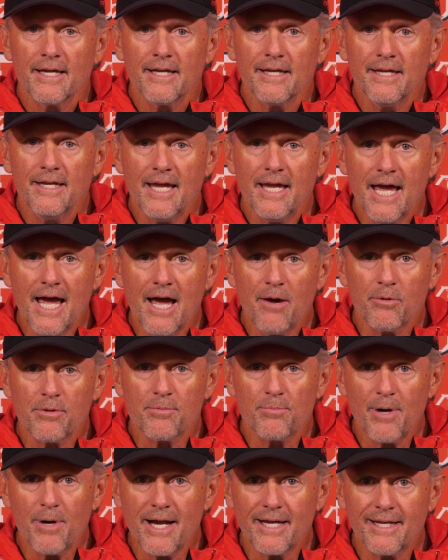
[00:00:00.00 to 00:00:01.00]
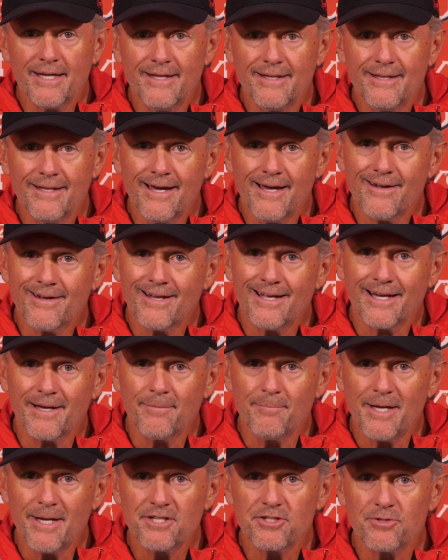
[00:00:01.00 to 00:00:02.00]
Yeah, with Brant Keithy out, like I
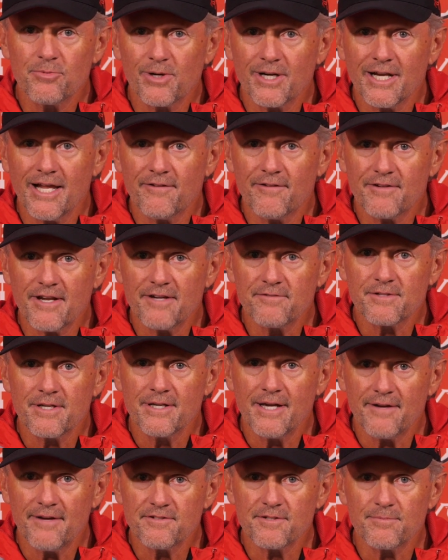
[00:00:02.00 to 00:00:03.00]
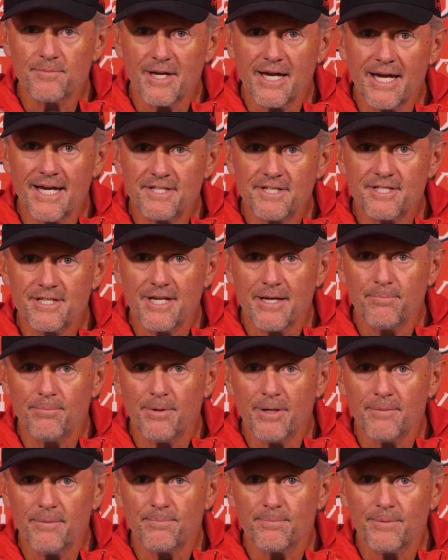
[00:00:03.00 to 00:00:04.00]
mentioned, we're going to have some guys step
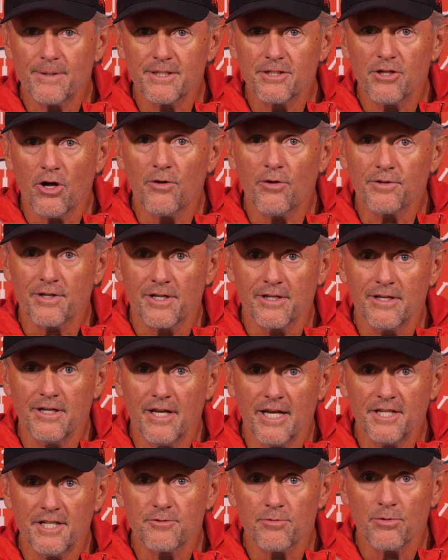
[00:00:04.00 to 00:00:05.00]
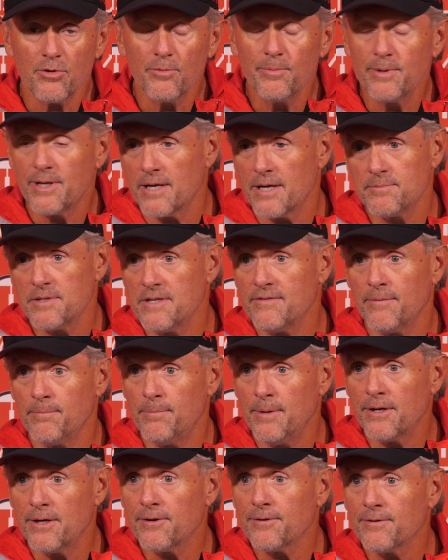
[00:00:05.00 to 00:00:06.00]
up. Dalton Kincaid's role becomes even
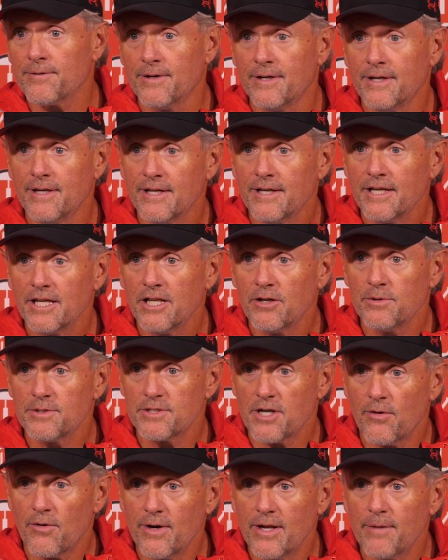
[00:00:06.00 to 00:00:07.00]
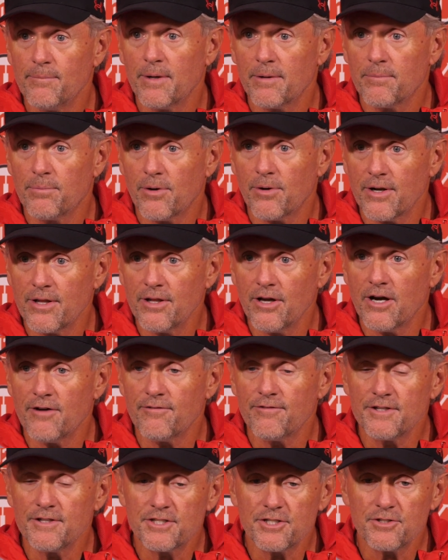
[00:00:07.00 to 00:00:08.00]
bigger. He's already a big part of the
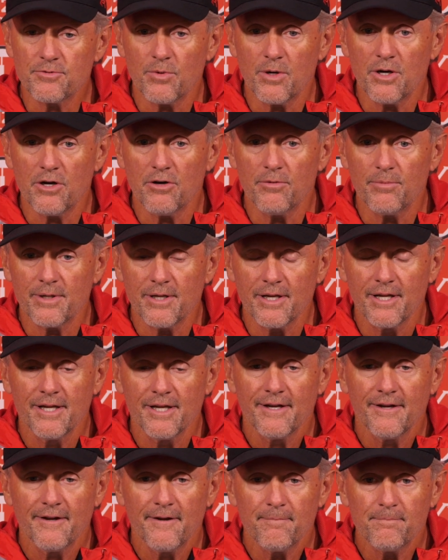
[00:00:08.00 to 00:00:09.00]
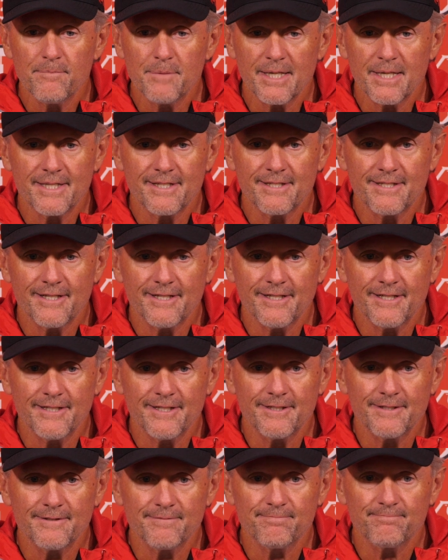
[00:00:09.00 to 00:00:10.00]
offense as well. But
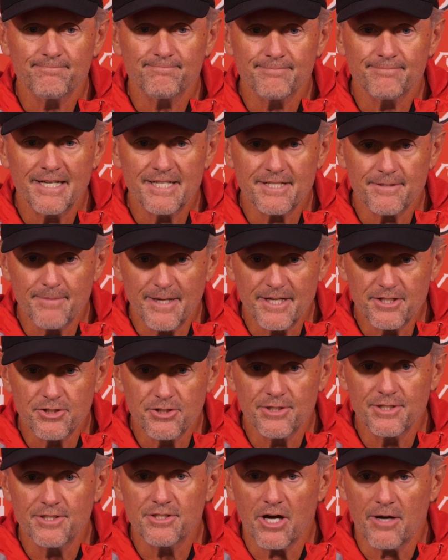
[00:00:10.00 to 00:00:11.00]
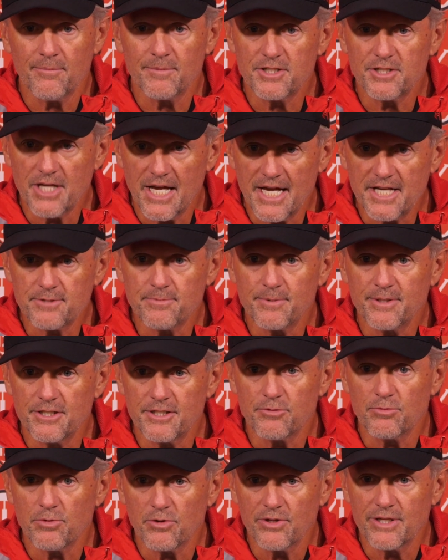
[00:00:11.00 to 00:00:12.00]
as I mentioned, Thomas Yasmin
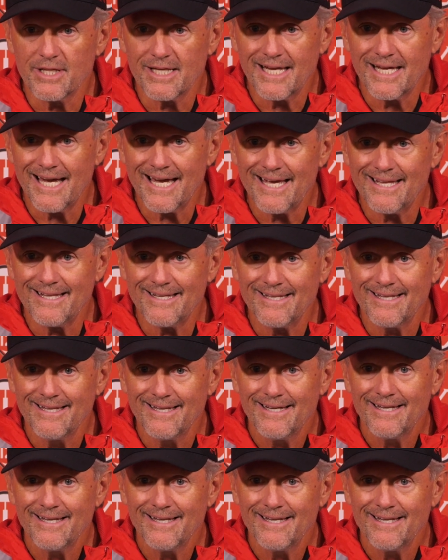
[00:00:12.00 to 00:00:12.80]
is really the guy that